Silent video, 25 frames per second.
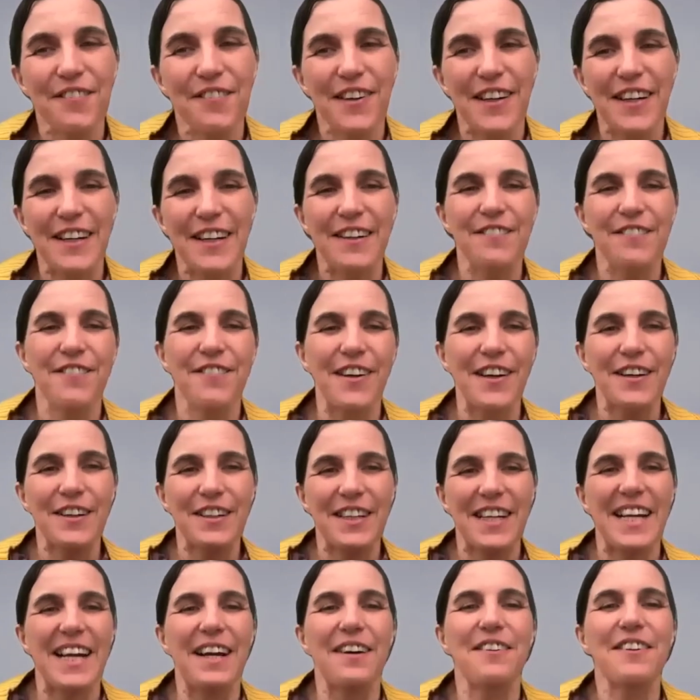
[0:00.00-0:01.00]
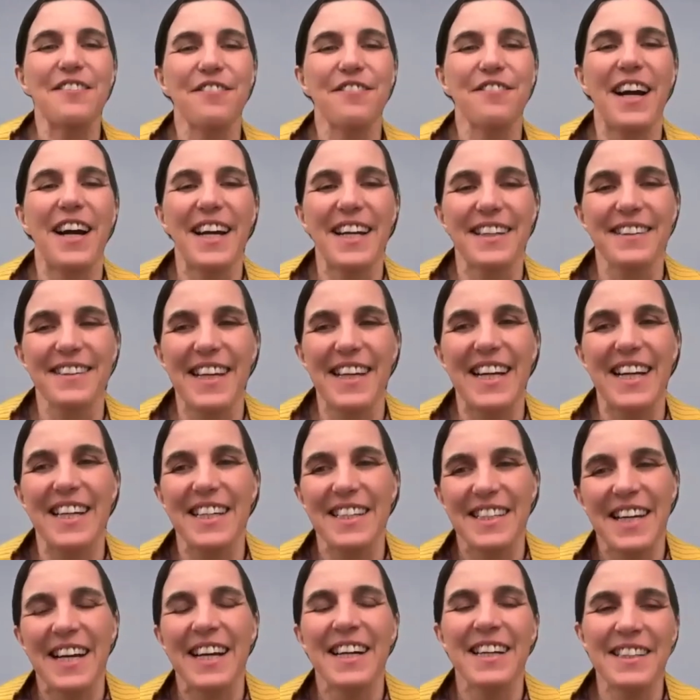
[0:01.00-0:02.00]
for clarifying
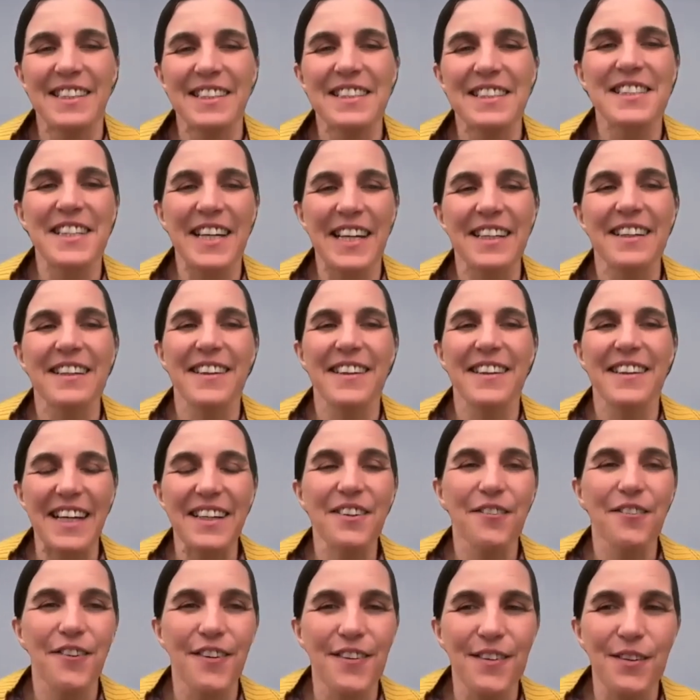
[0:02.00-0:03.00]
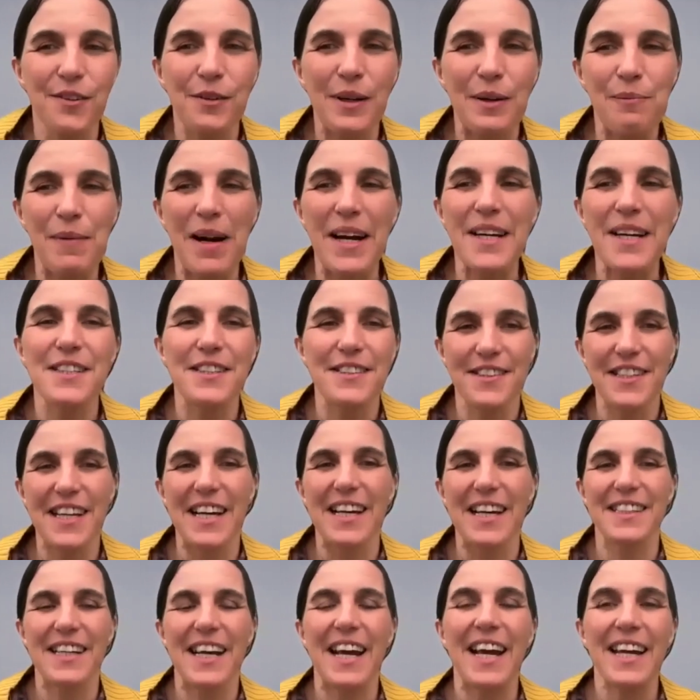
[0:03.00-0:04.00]
that, and thank you for the reminder
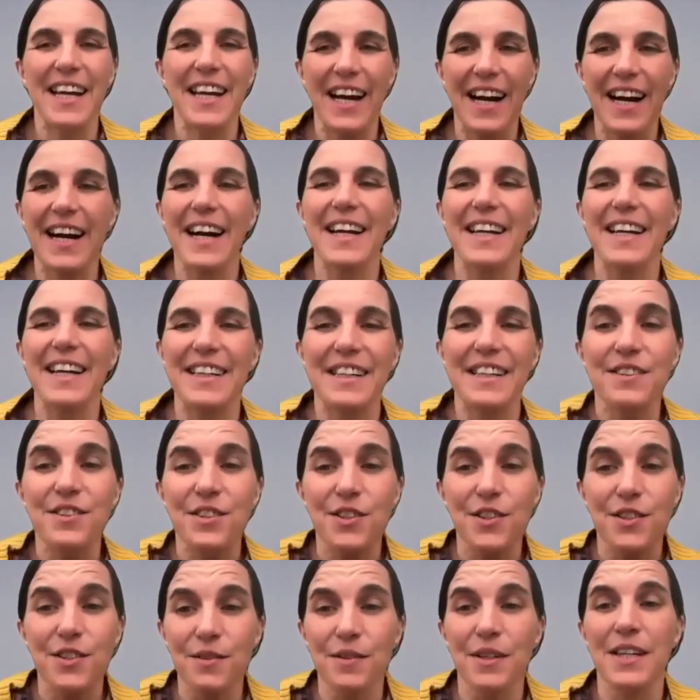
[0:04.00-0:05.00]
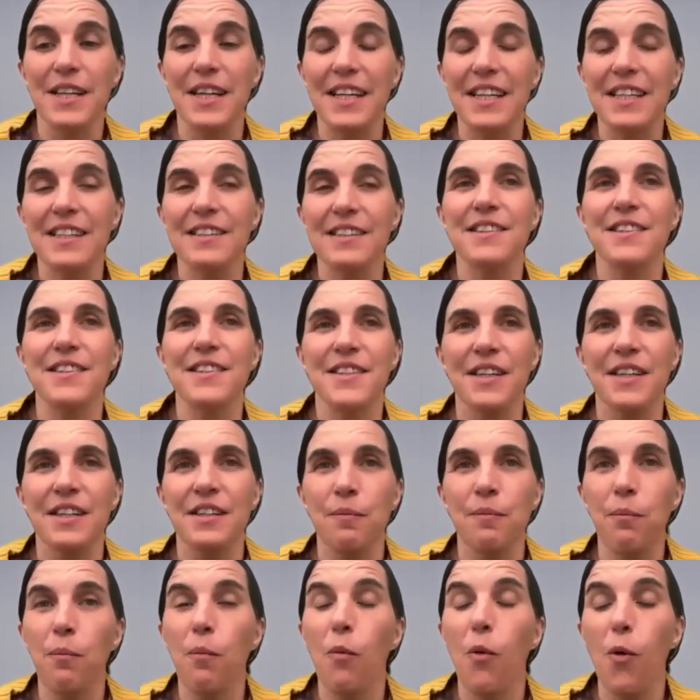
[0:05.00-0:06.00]
that AI is
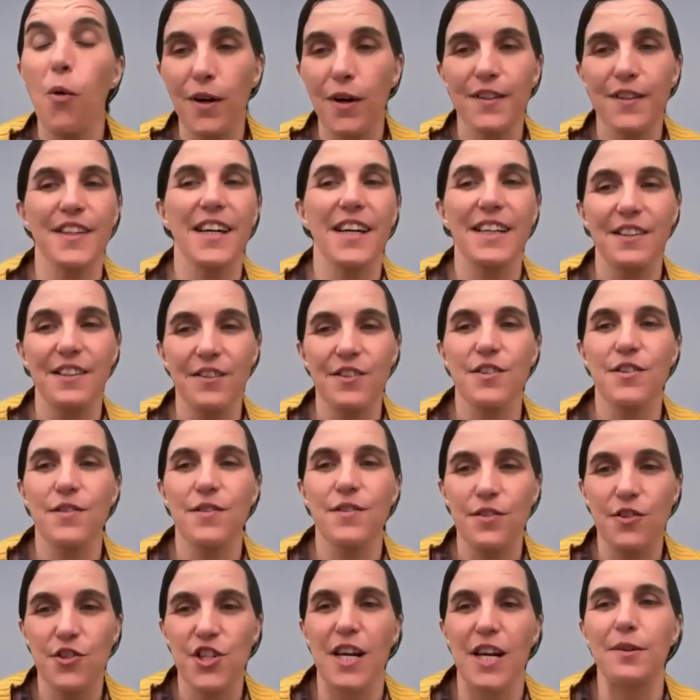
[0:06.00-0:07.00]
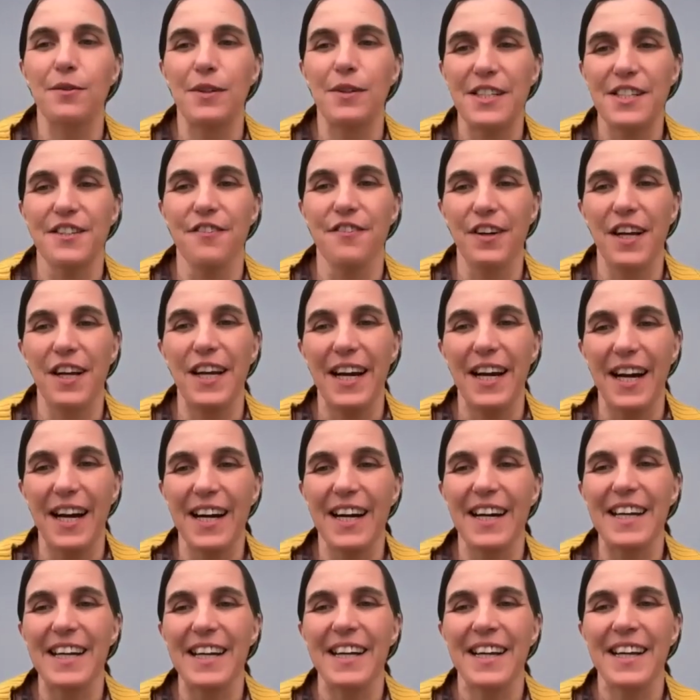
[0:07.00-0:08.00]
more than generative
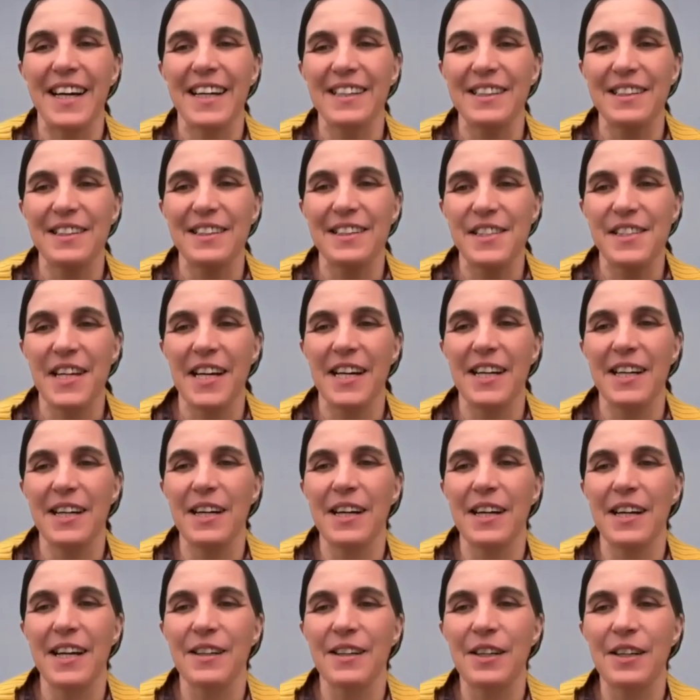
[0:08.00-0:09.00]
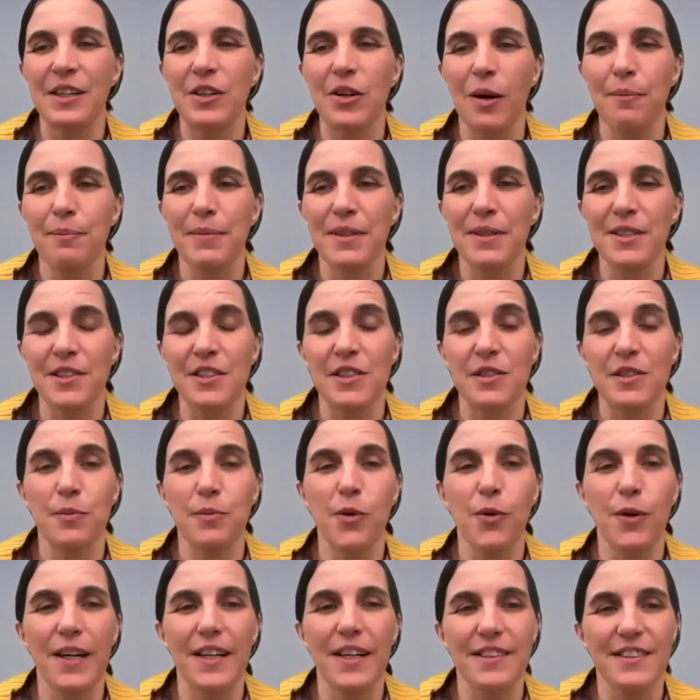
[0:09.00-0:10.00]
AI and encompasses
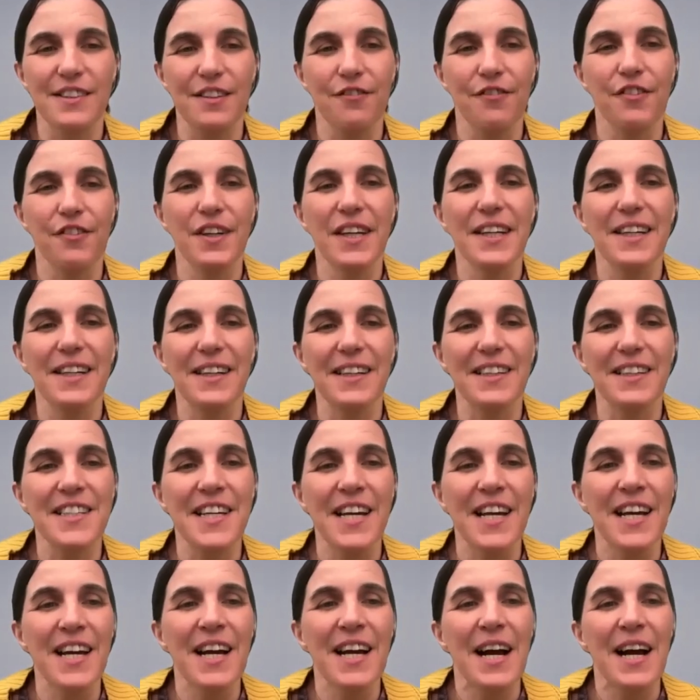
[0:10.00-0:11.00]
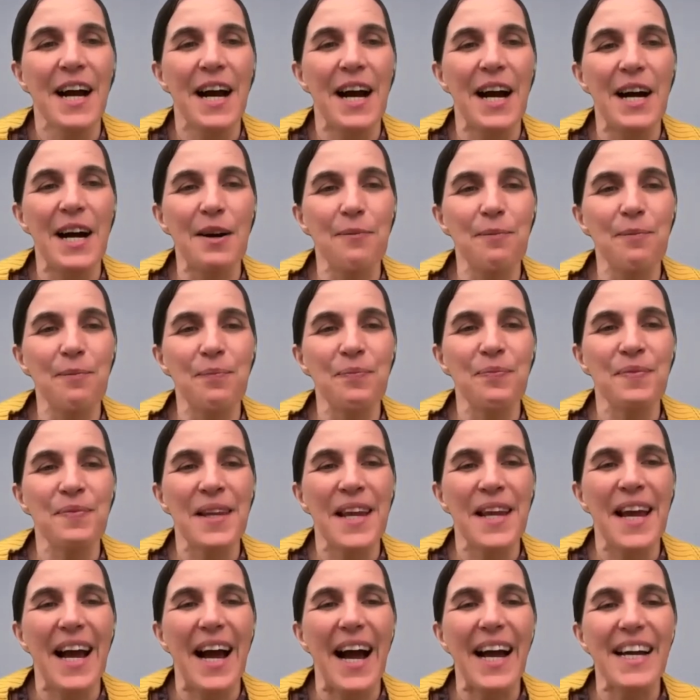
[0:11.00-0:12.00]
more as a field.
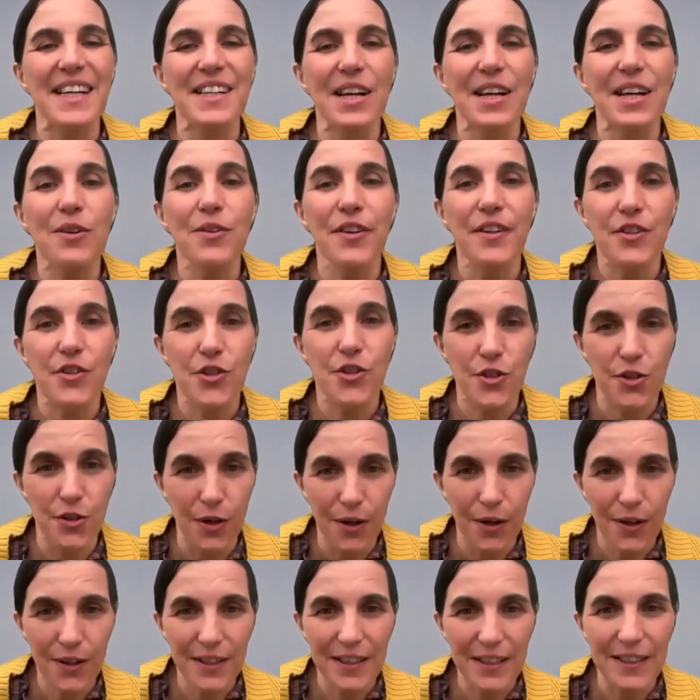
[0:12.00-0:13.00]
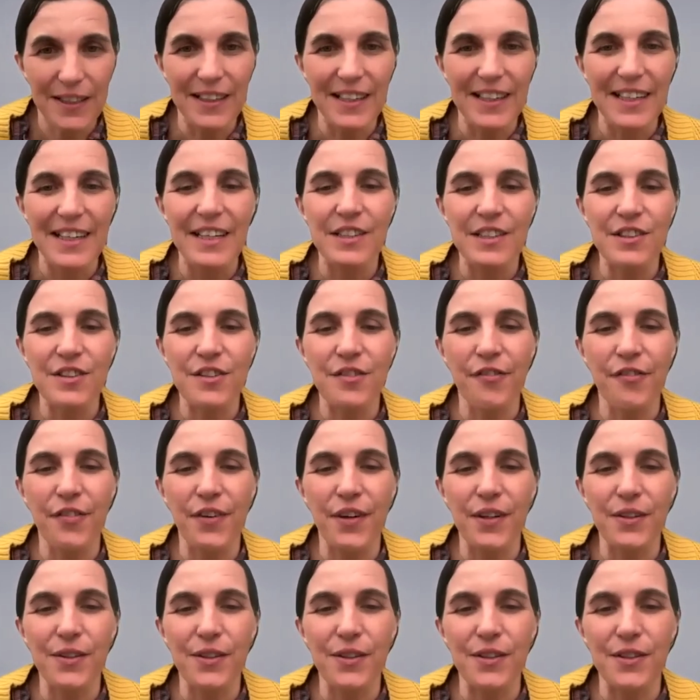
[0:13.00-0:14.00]
I know the journal is
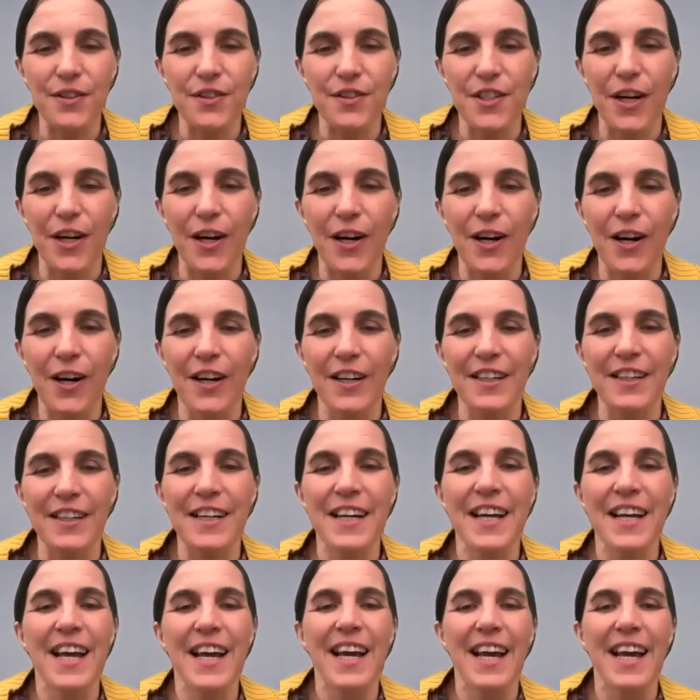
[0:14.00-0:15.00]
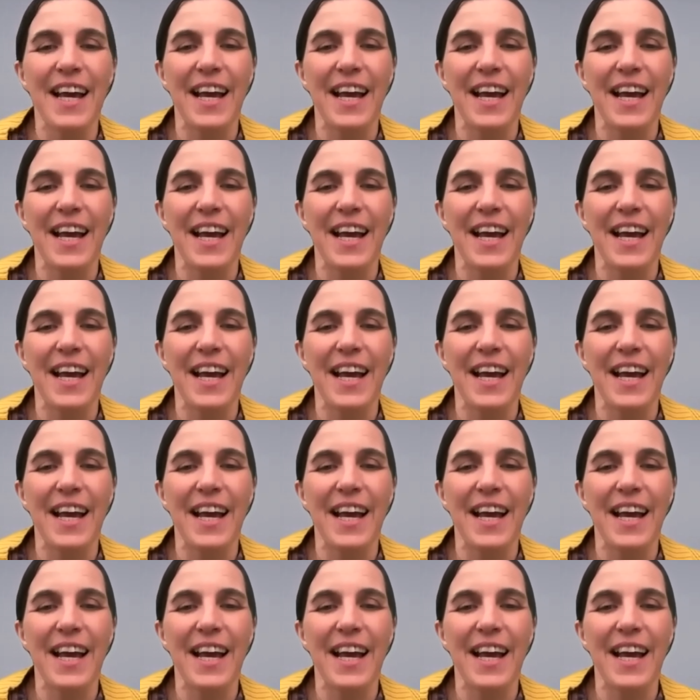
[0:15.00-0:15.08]
focused on